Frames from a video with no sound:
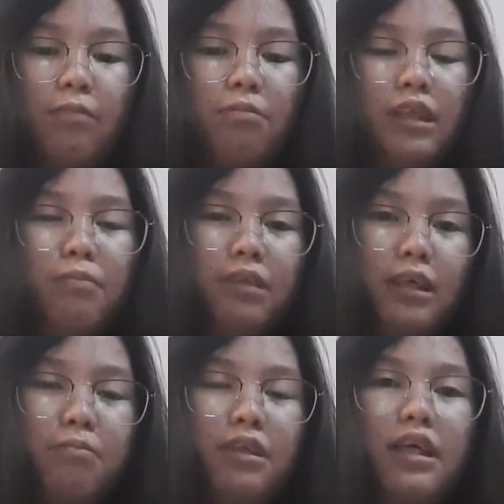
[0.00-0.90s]

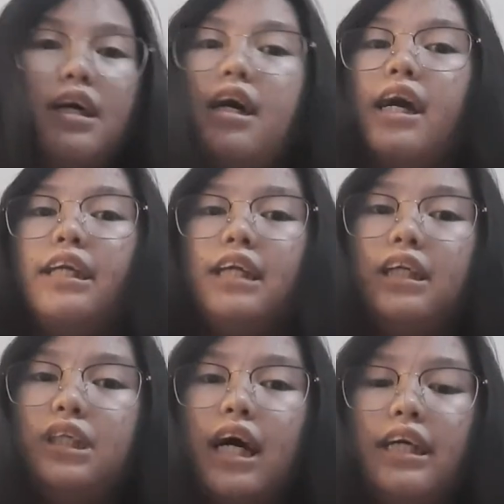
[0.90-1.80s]
symptoms
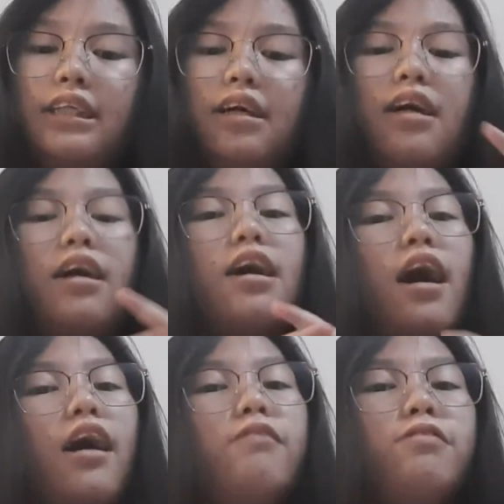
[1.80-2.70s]
such as
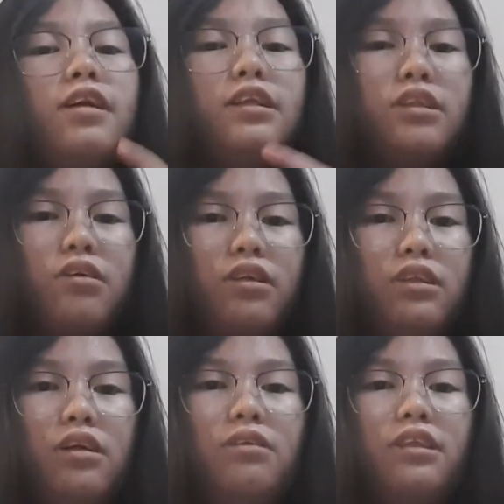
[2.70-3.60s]
cough, sore
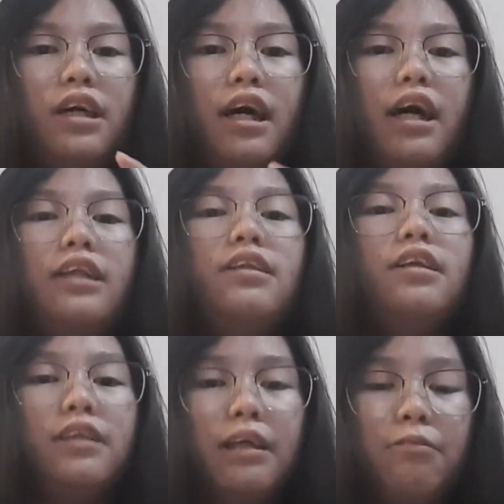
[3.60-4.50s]
throat, and
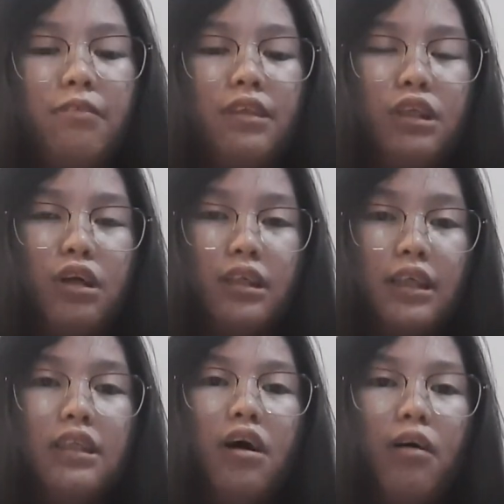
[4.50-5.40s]

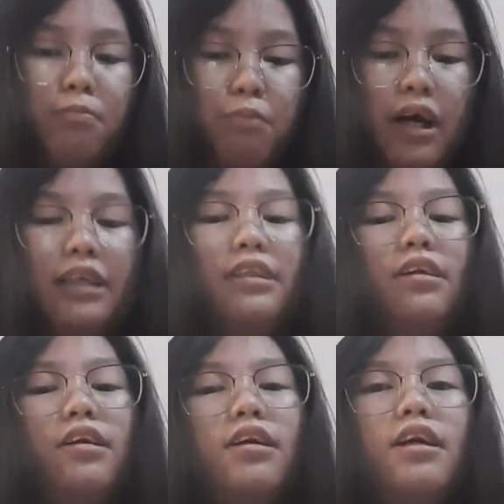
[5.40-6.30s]
shortness of breath.
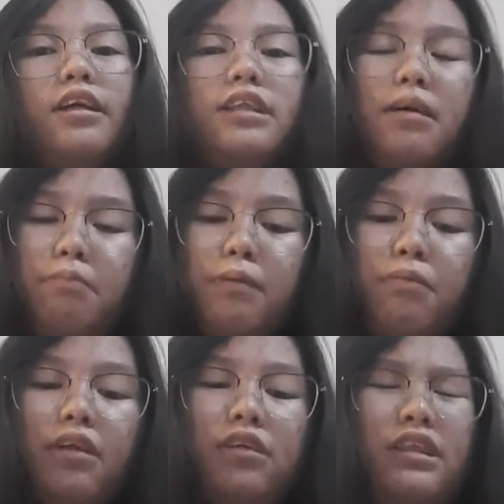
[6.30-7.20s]
Some
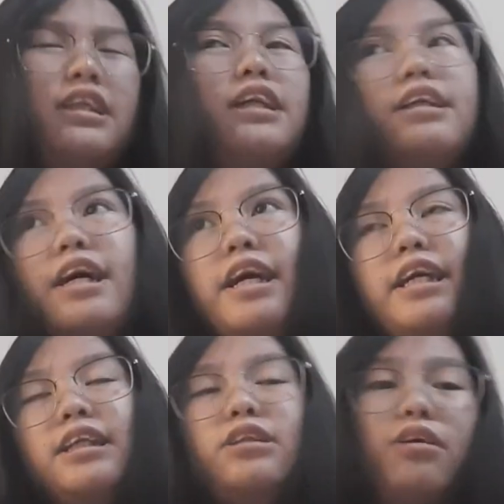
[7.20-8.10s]
people lose their
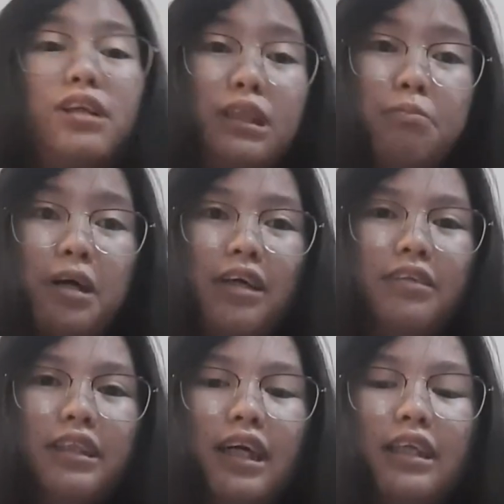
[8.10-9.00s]
taste or
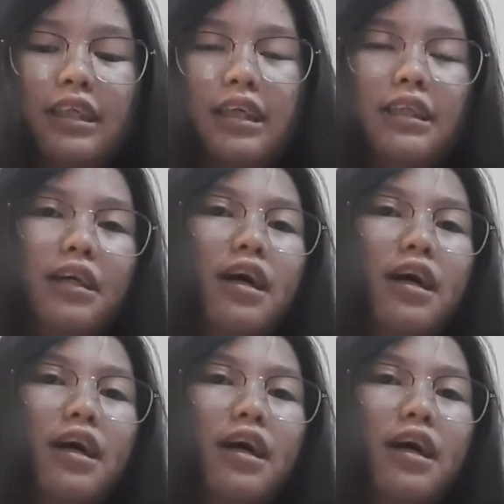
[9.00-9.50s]
smell senses,